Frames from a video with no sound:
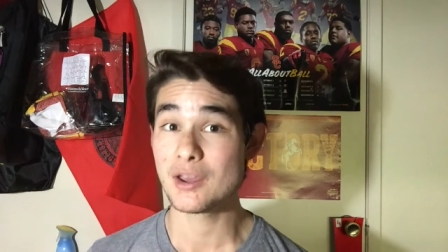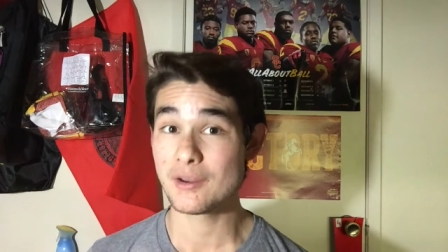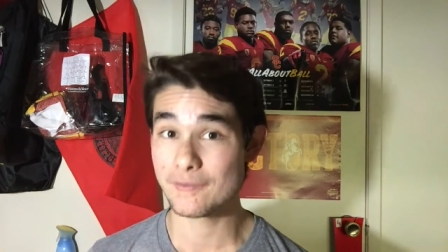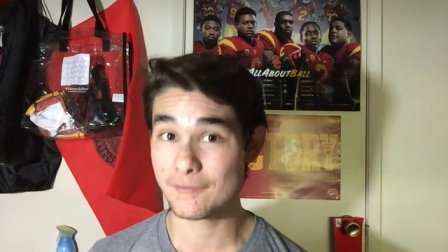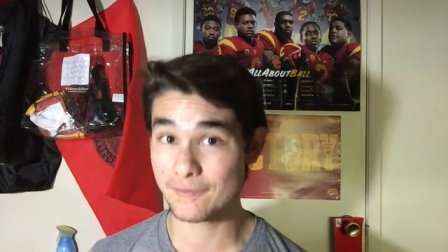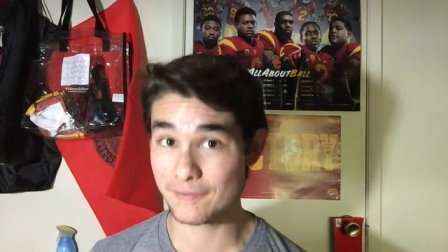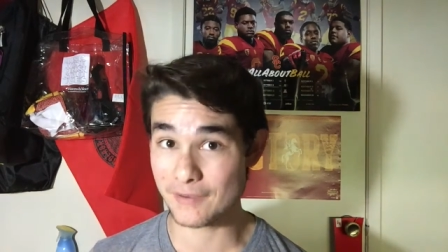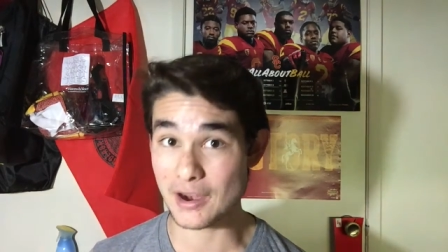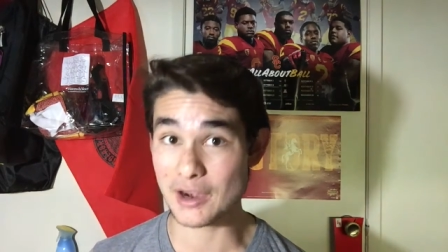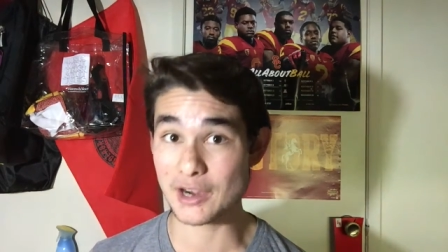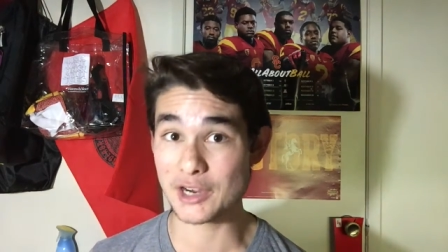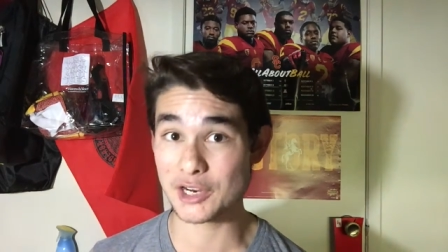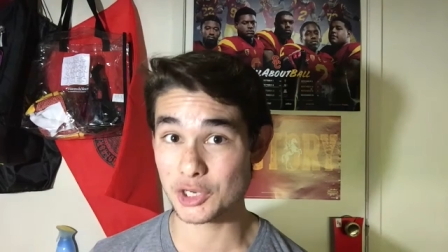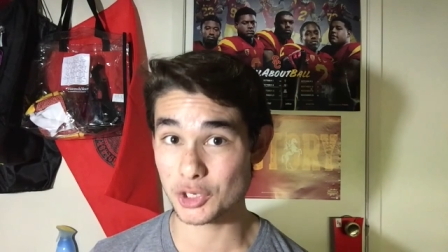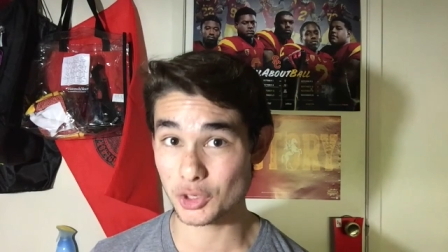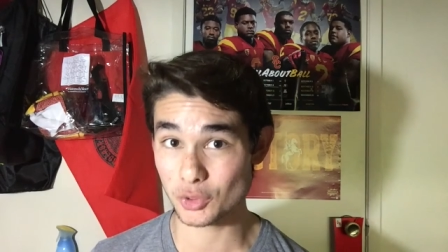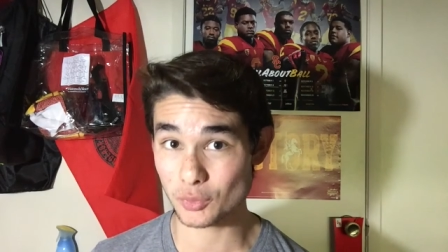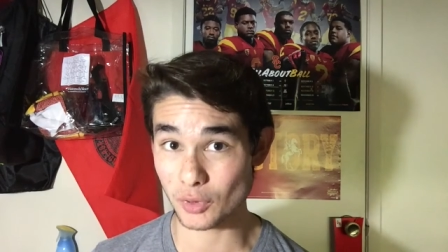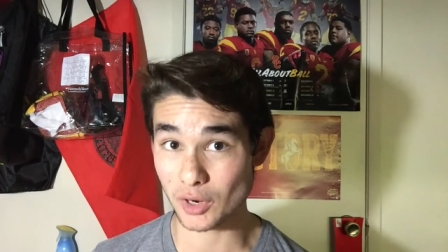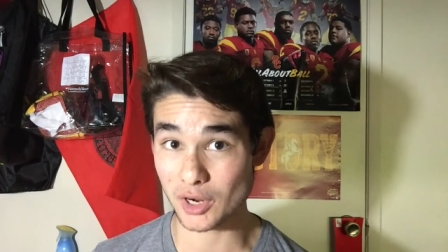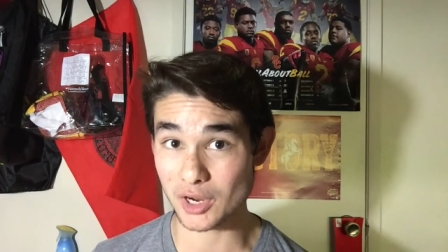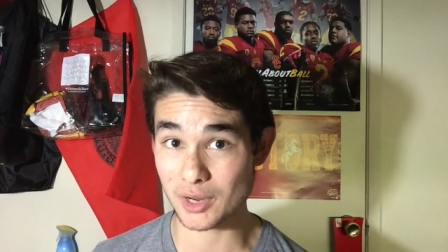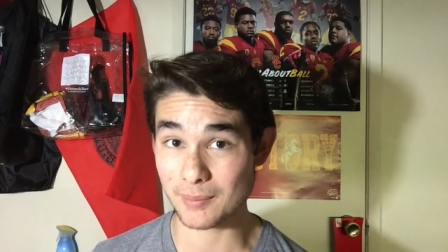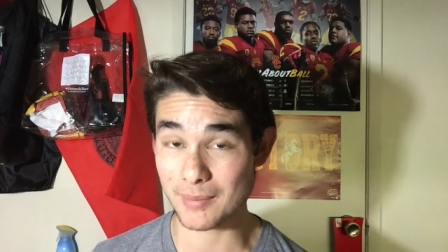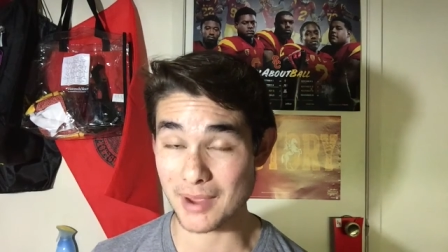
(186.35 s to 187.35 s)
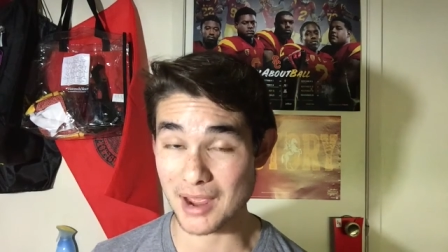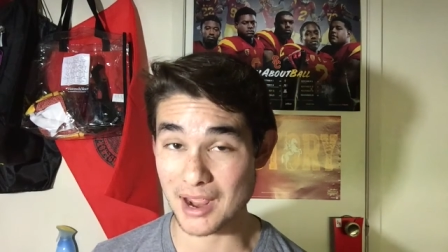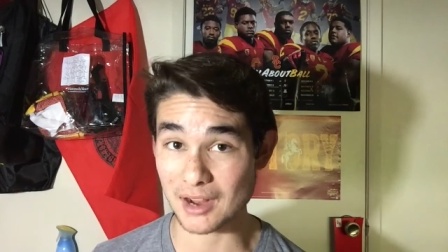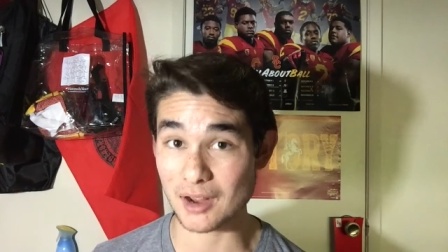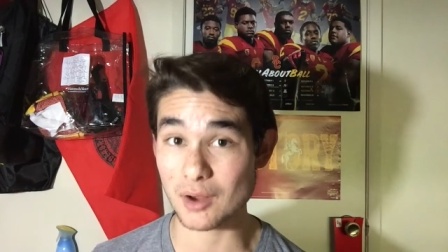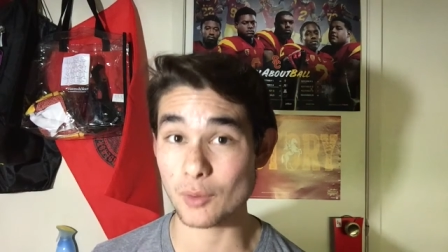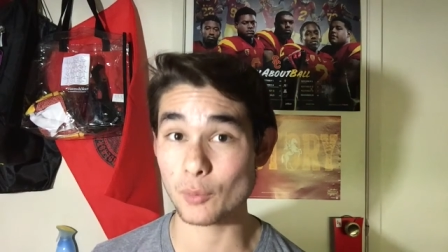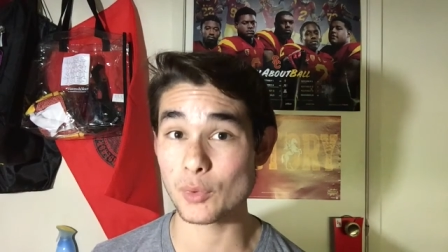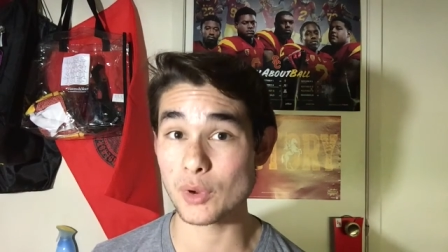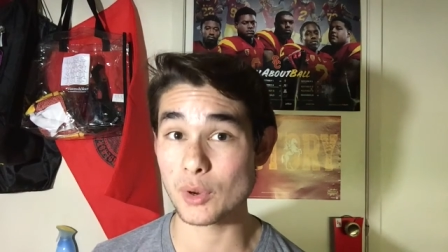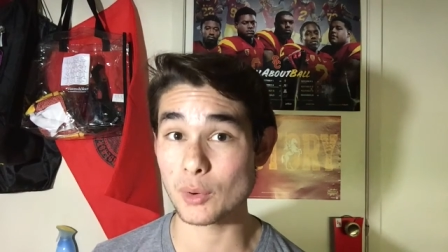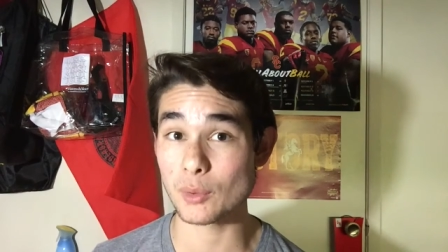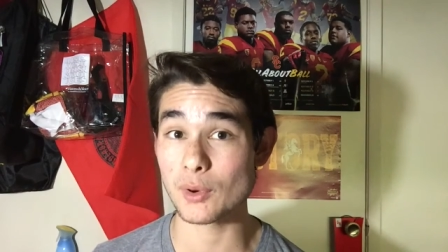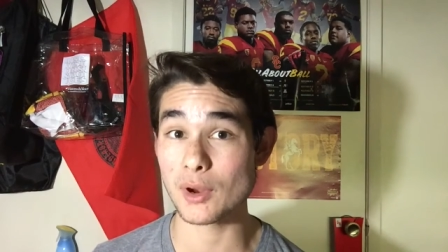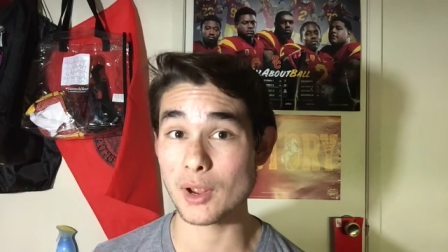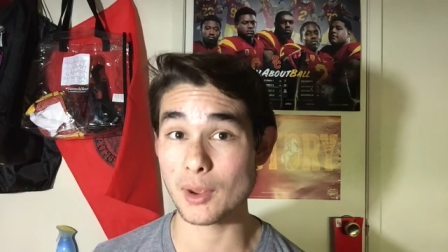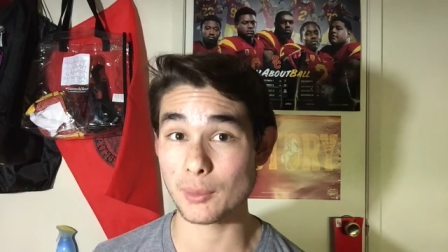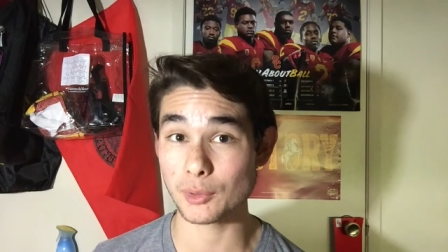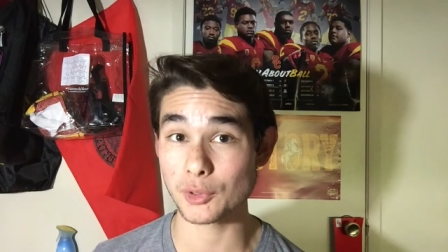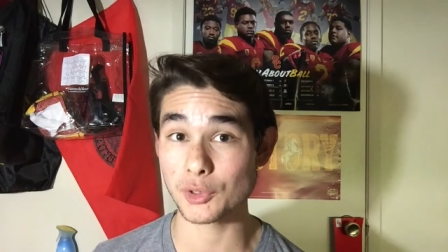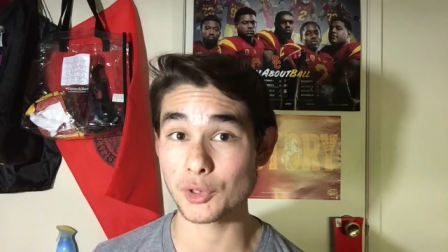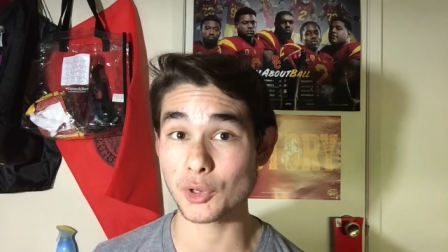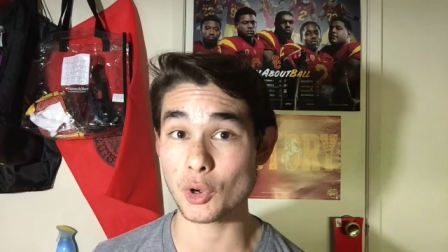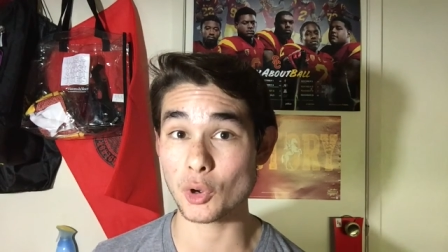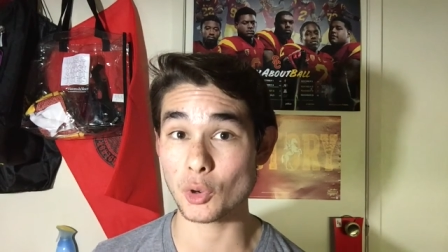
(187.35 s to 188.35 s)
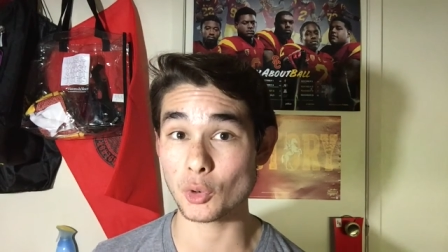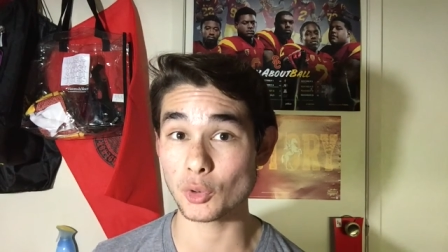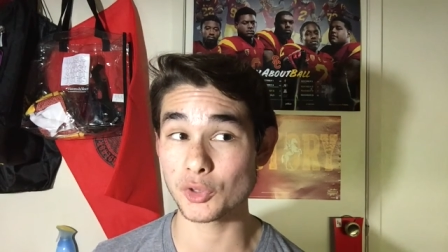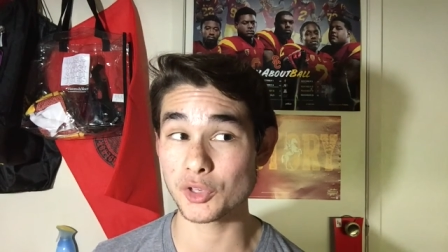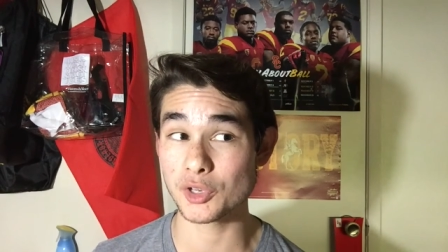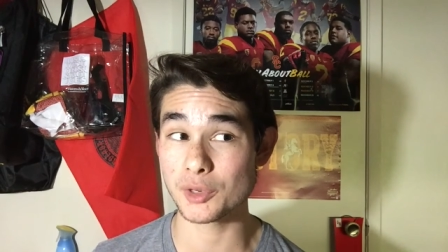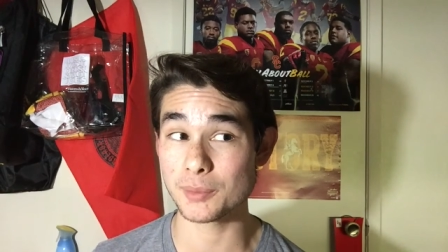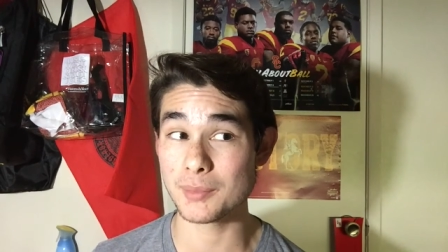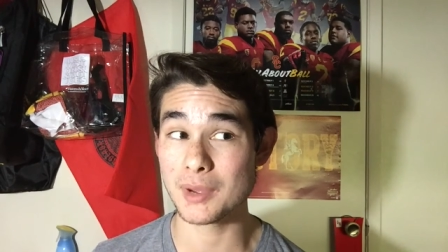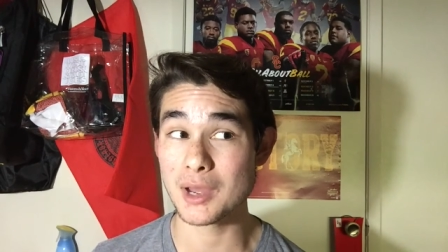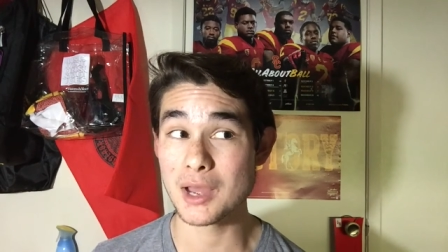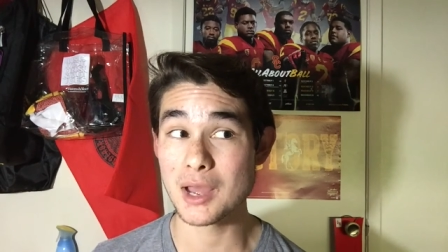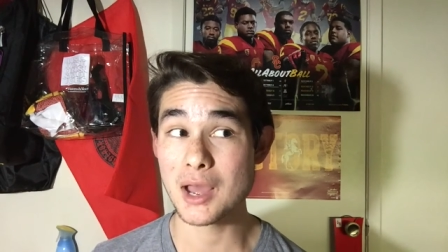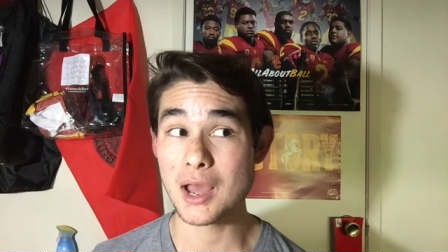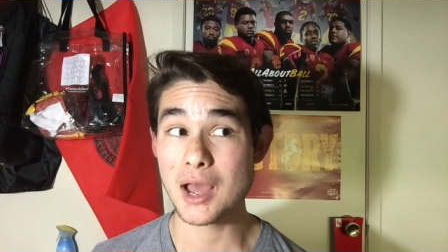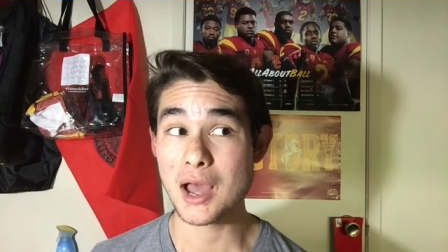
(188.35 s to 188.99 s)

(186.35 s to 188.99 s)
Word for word: very good running back, and we were able to hold him.